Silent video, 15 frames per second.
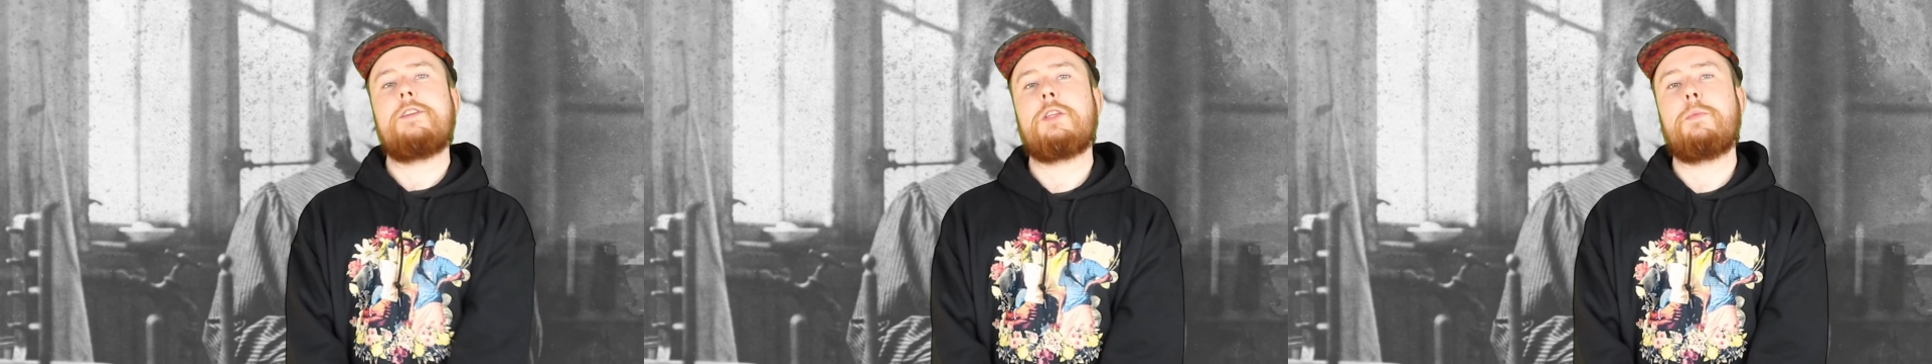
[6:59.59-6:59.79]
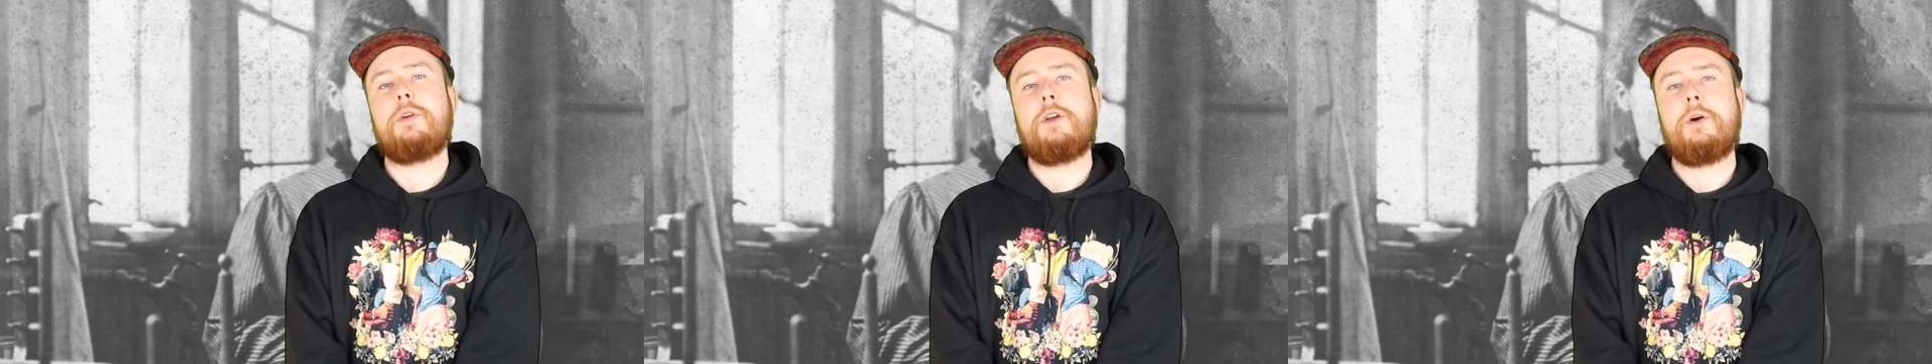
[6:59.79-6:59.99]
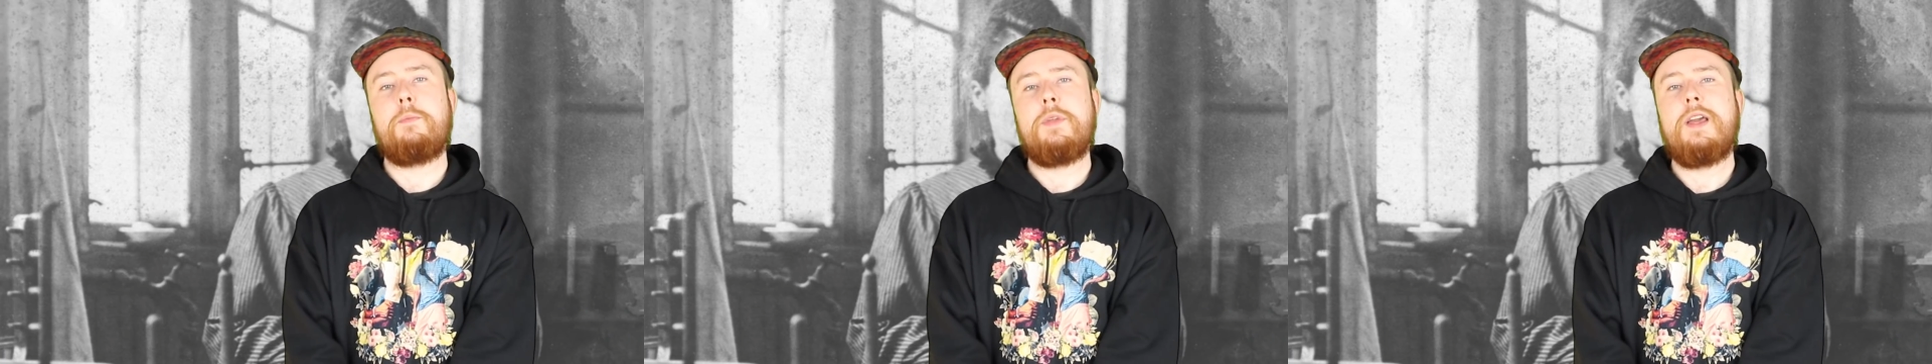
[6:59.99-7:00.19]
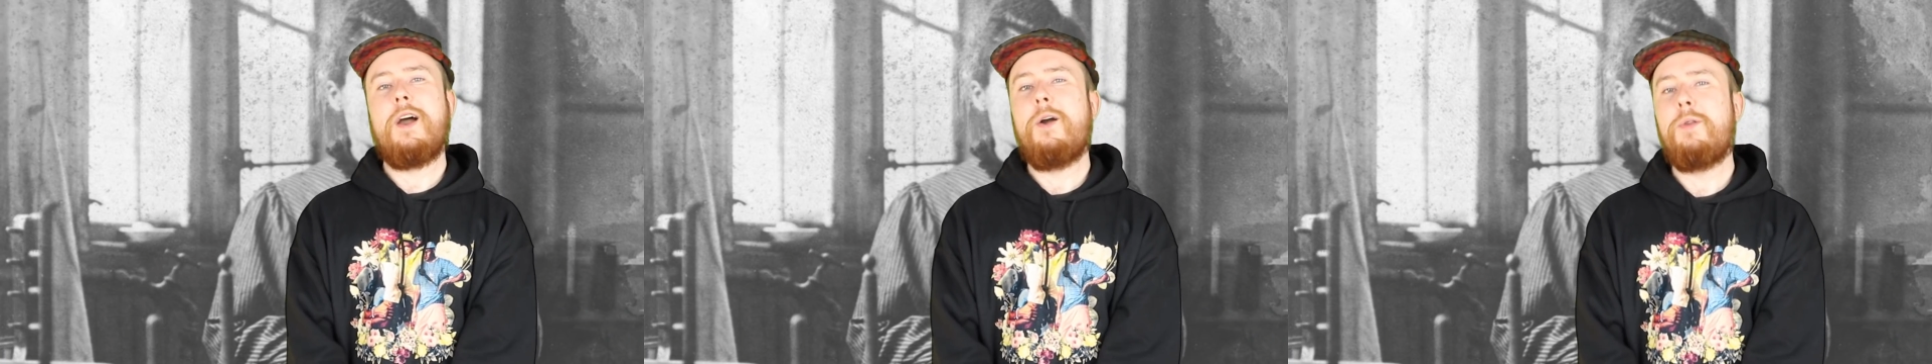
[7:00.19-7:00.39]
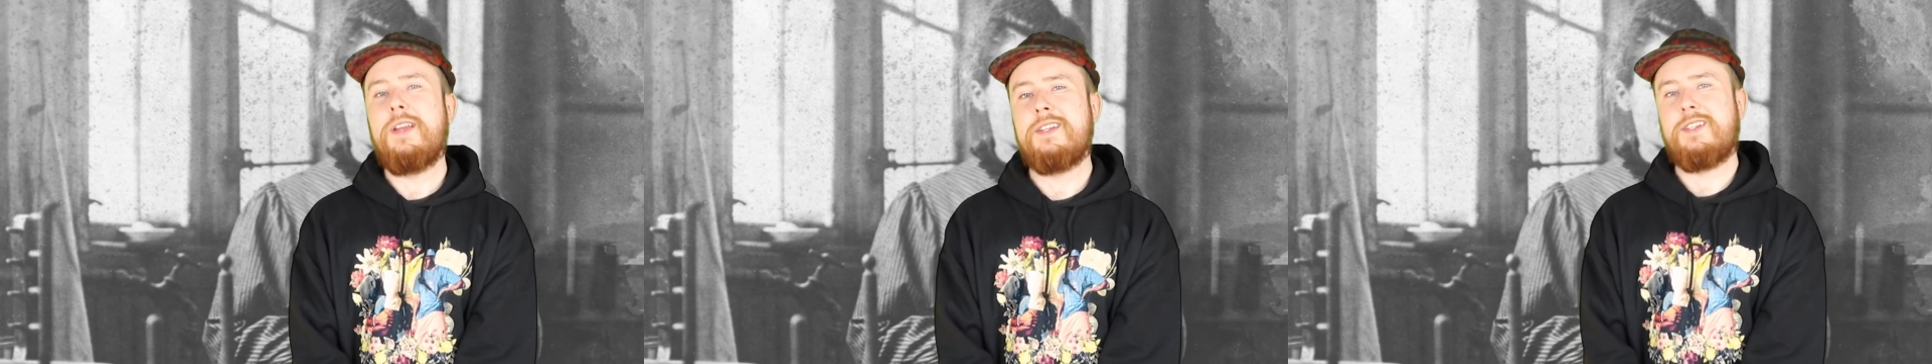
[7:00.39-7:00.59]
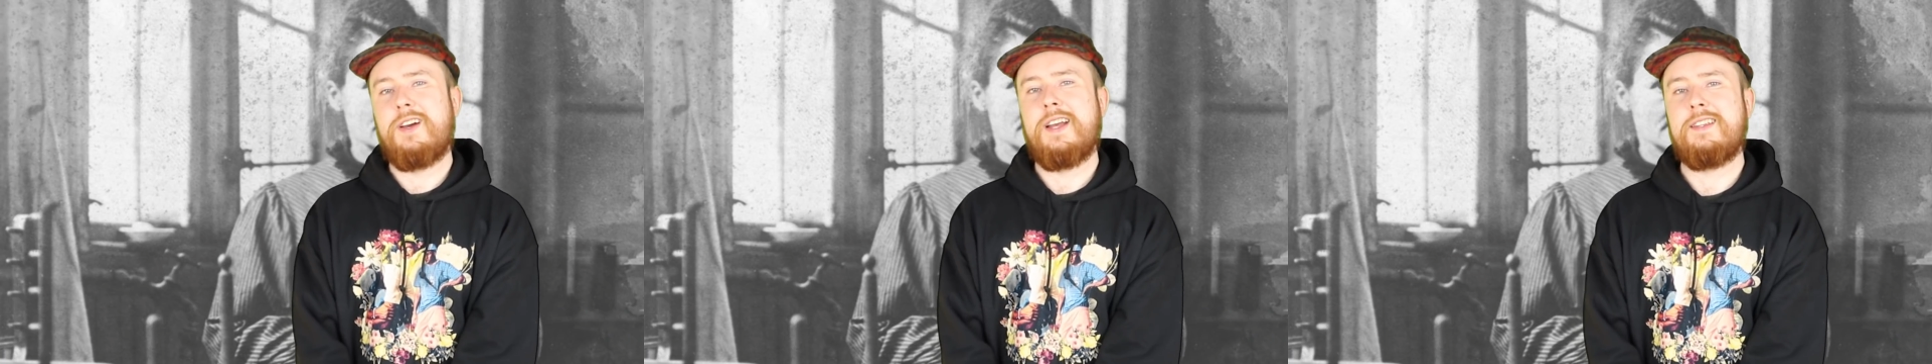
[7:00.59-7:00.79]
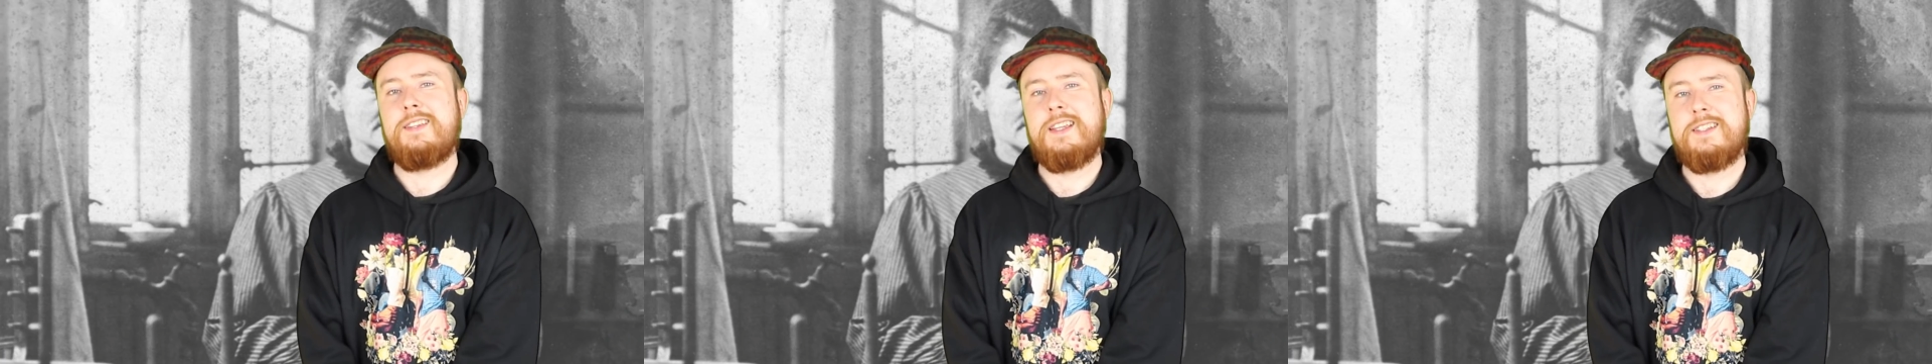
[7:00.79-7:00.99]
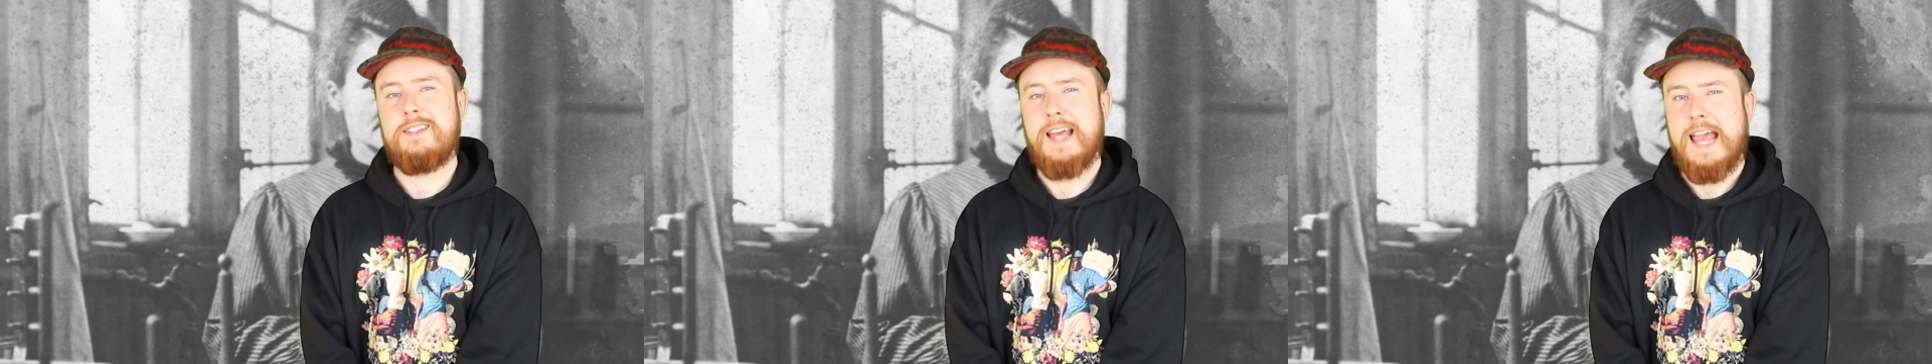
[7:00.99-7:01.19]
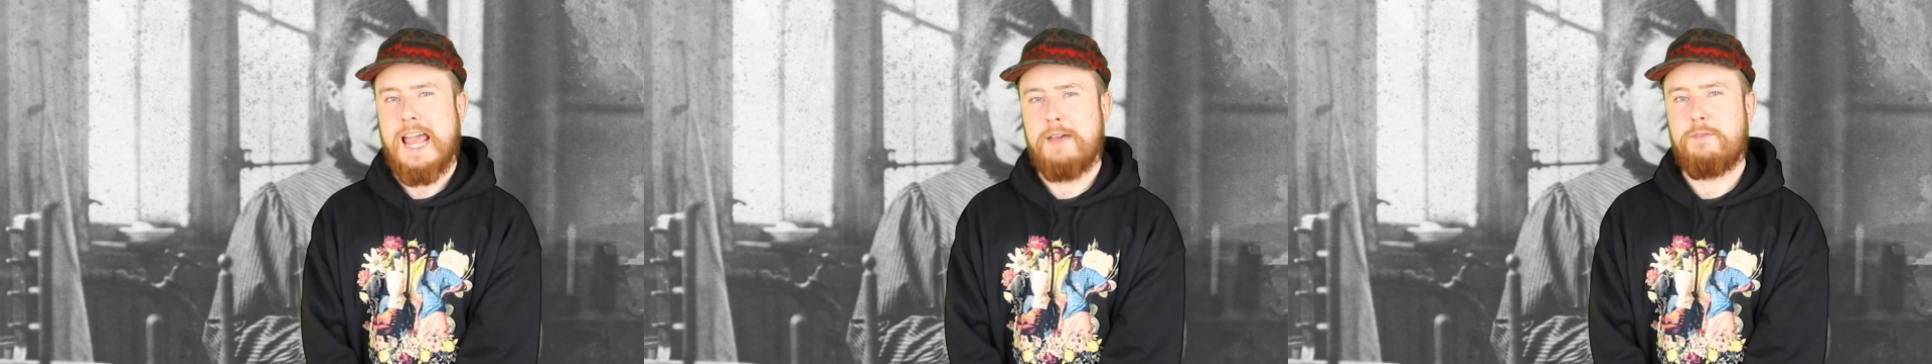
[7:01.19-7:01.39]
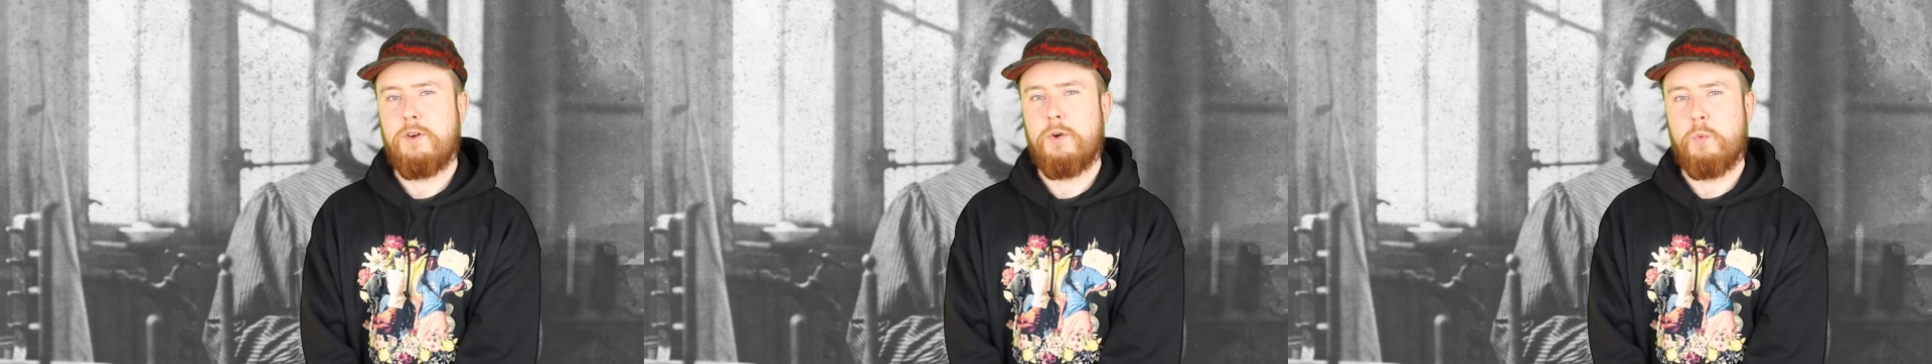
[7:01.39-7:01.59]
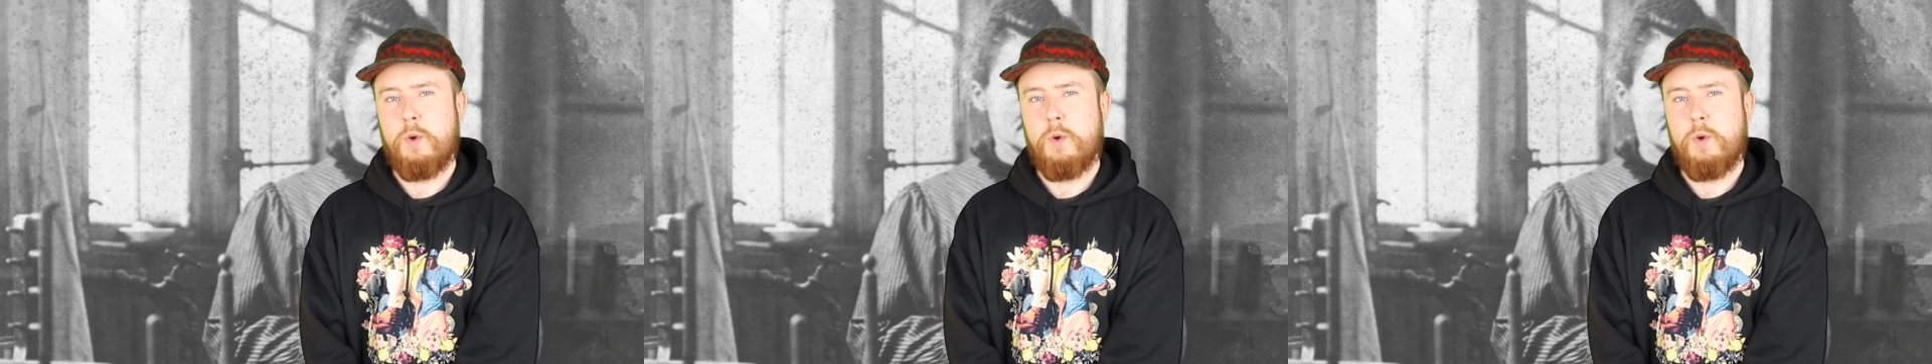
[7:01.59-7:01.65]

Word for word: on to become the only scientist to ever